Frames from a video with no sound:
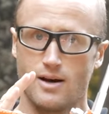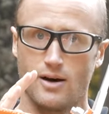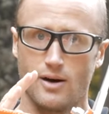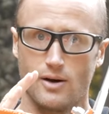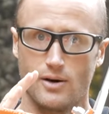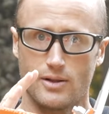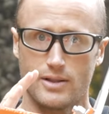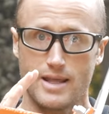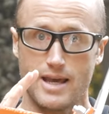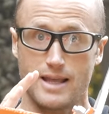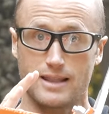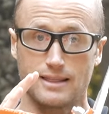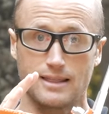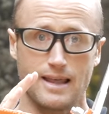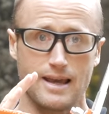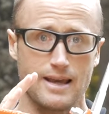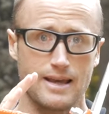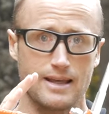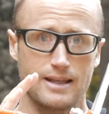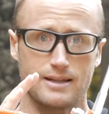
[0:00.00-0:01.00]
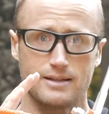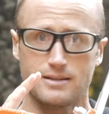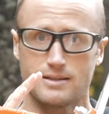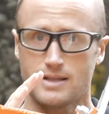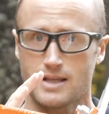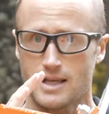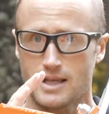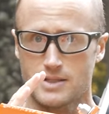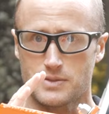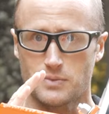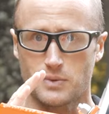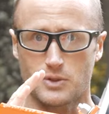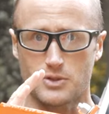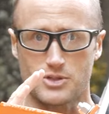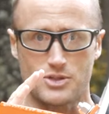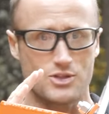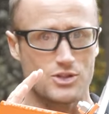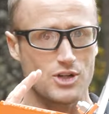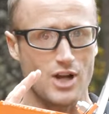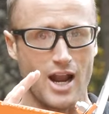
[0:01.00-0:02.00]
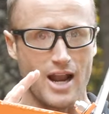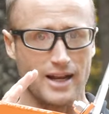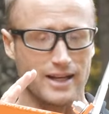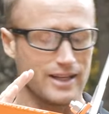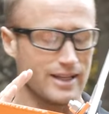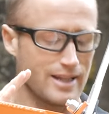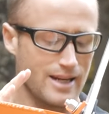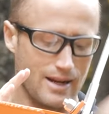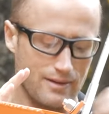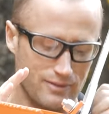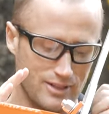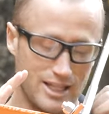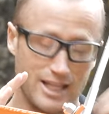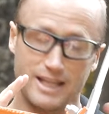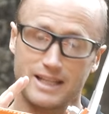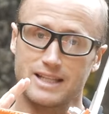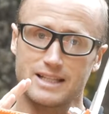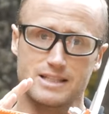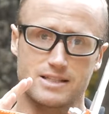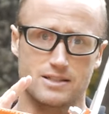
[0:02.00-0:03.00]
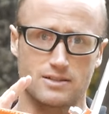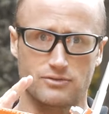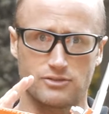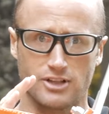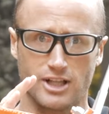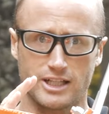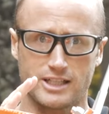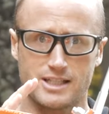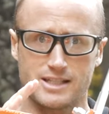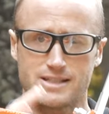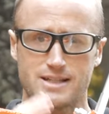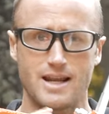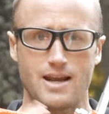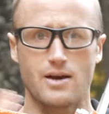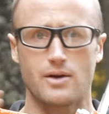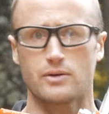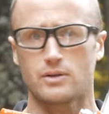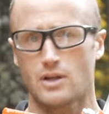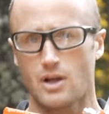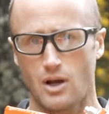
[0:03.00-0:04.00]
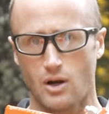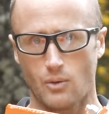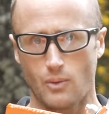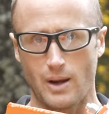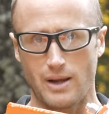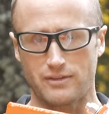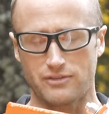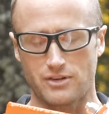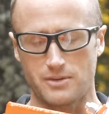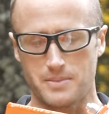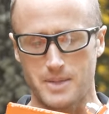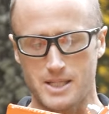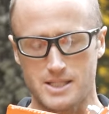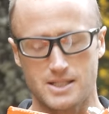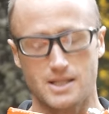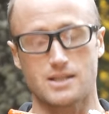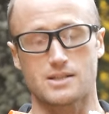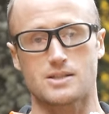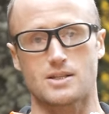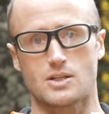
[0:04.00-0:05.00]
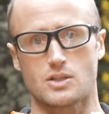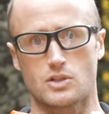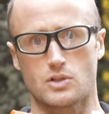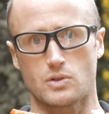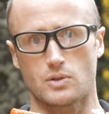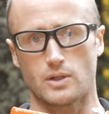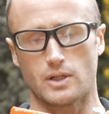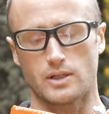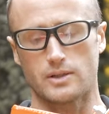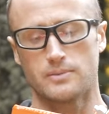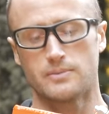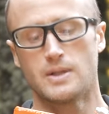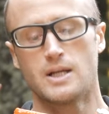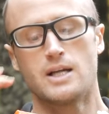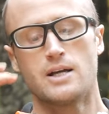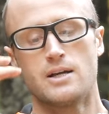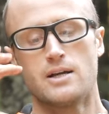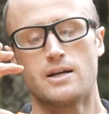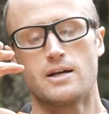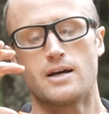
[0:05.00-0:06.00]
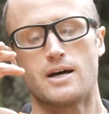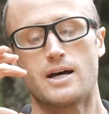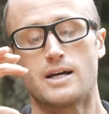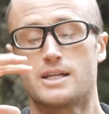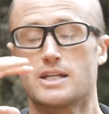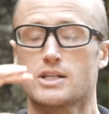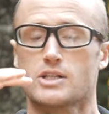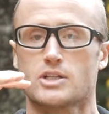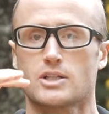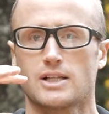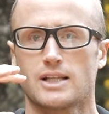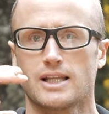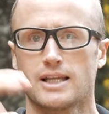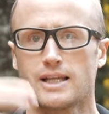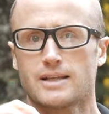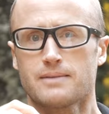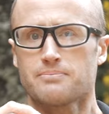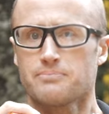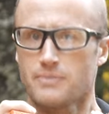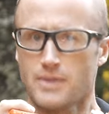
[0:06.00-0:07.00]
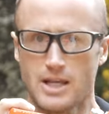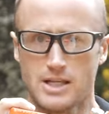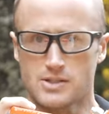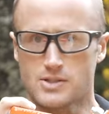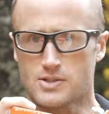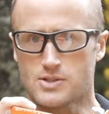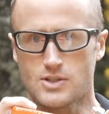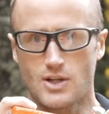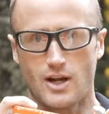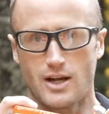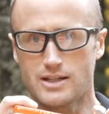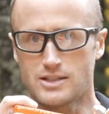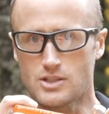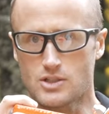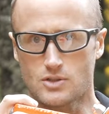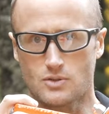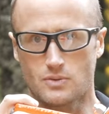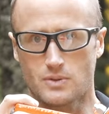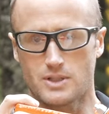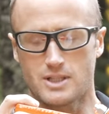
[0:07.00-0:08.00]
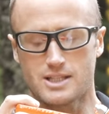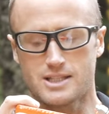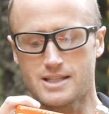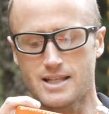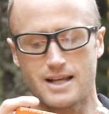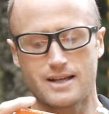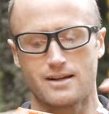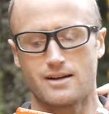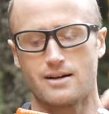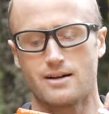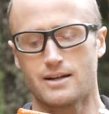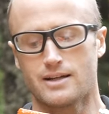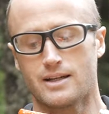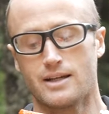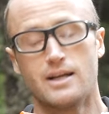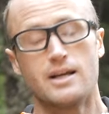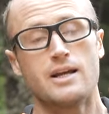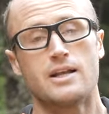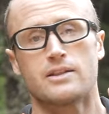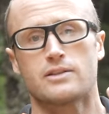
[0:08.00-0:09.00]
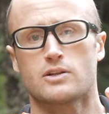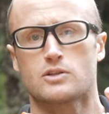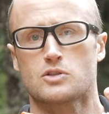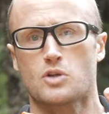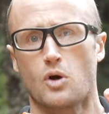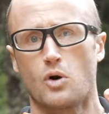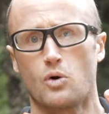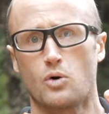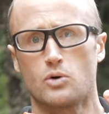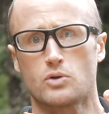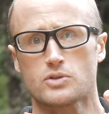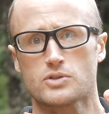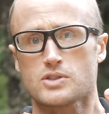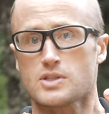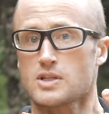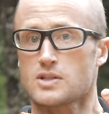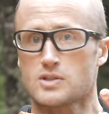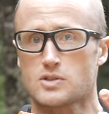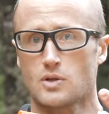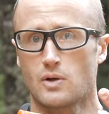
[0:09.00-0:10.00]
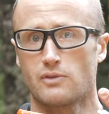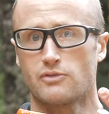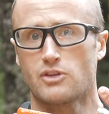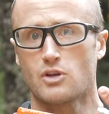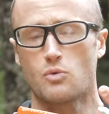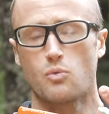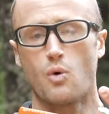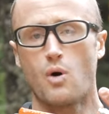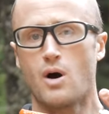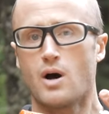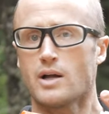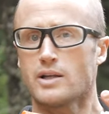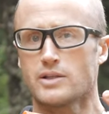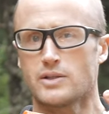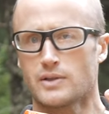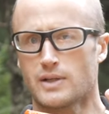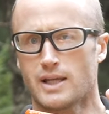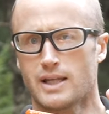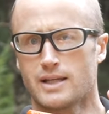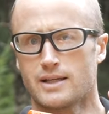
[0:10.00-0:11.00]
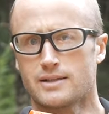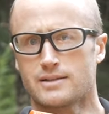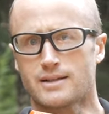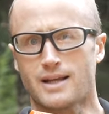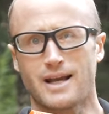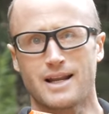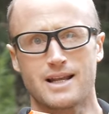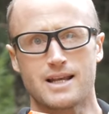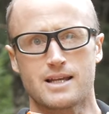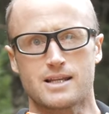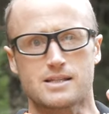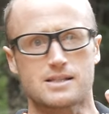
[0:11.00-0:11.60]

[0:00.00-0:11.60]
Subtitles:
all that lead as well as the jacket, everything gets deflected down away from us as the shooter. Additionally, as you saw, I just threw this thing on. There's holes. So if you want, you can kind of